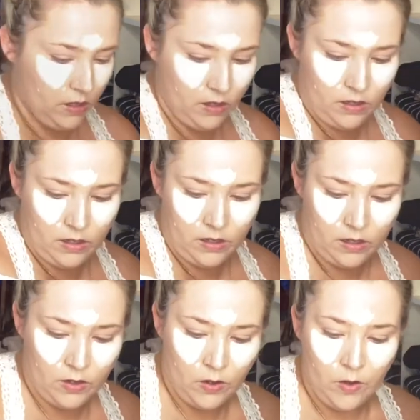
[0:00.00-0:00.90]

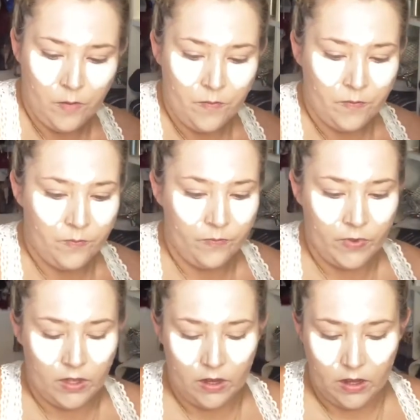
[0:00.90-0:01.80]

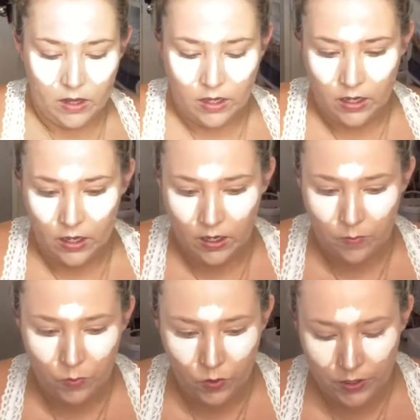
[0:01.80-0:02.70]
And then
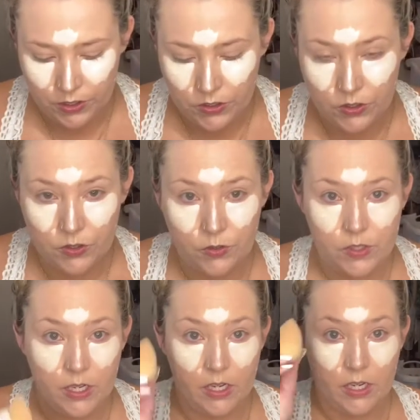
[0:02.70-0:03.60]
I'm going to
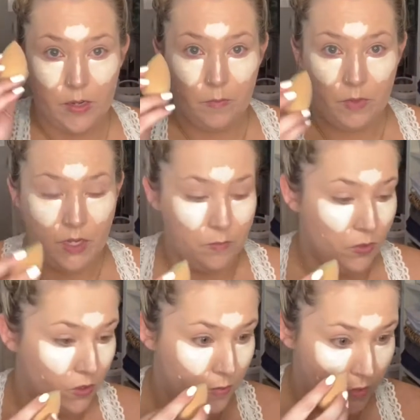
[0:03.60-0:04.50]
take my
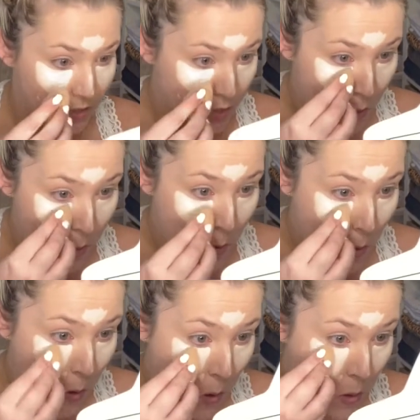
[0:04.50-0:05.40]
beauty blender
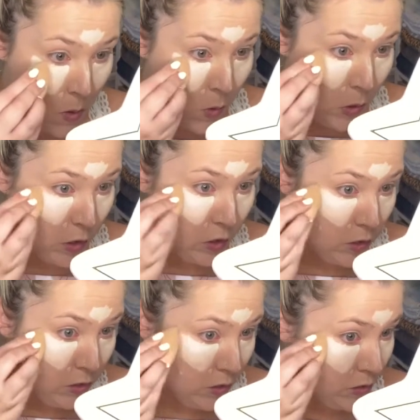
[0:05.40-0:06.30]

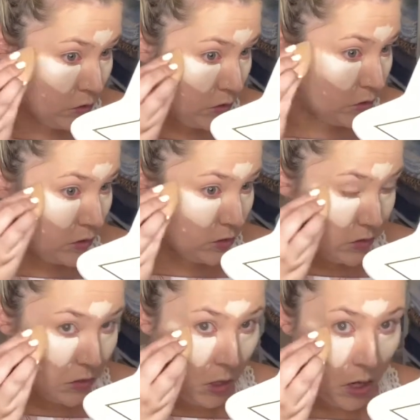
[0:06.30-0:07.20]
and just
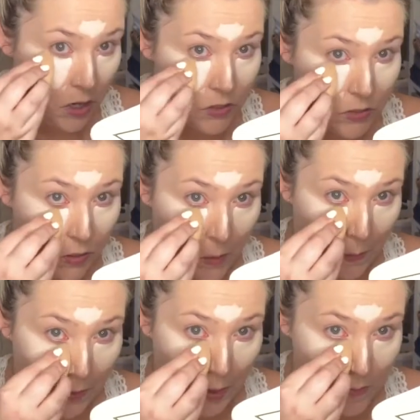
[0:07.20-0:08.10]
start
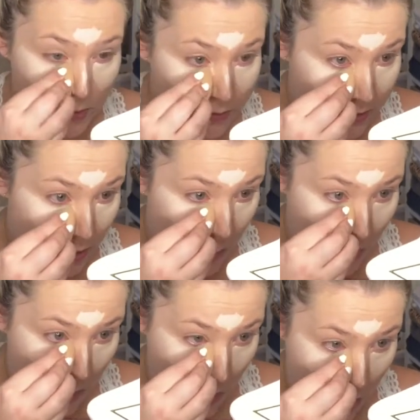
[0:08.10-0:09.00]
to dab those out.
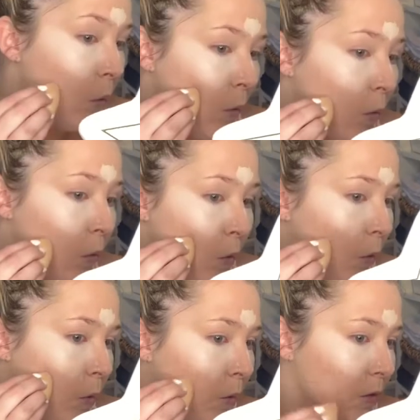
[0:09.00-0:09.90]

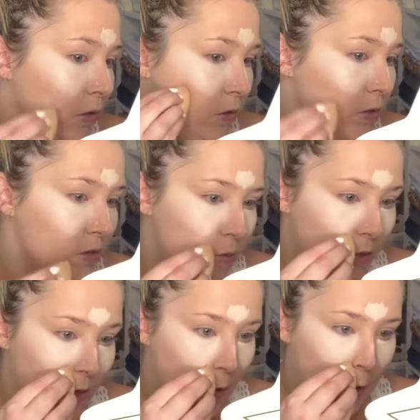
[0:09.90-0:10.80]
And I just want
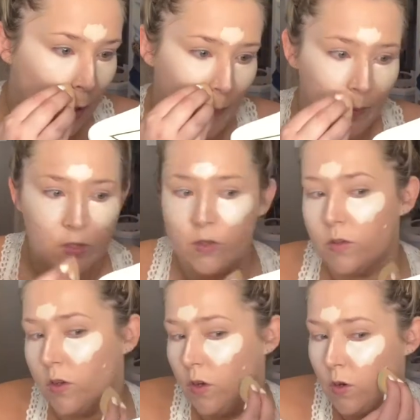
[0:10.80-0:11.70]
to dab in
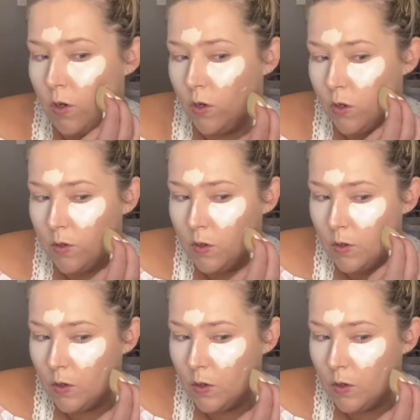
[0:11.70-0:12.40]
those areas